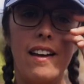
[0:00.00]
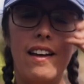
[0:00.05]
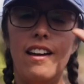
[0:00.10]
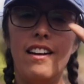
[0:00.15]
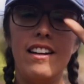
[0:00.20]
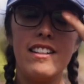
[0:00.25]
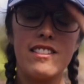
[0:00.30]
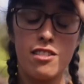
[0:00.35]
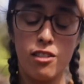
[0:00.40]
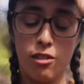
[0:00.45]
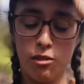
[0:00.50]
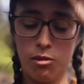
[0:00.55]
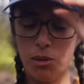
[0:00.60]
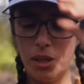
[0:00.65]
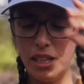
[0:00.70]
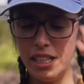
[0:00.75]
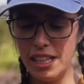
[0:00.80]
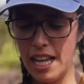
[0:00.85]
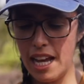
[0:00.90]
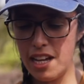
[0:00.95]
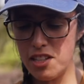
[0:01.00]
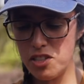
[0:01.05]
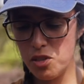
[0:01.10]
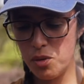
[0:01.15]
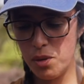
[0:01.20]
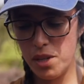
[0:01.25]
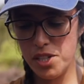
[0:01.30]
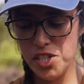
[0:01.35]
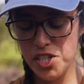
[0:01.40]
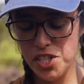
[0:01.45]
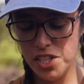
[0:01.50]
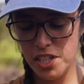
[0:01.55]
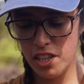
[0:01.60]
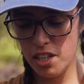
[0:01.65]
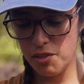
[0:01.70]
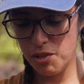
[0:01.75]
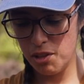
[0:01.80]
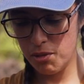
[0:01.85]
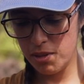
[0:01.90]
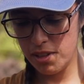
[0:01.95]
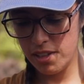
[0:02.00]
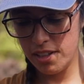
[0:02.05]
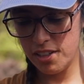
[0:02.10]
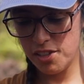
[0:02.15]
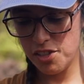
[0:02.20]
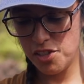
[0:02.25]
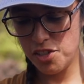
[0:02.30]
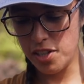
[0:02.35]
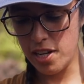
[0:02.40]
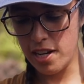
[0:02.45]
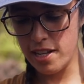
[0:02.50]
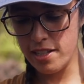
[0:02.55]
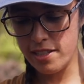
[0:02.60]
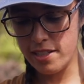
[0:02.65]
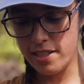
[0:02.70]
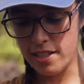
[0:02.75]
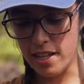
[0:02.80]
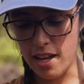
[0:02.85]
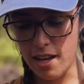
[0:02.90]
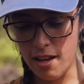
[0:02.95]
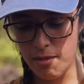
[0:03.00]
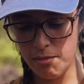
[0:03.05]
All right, so one last question that we want to address.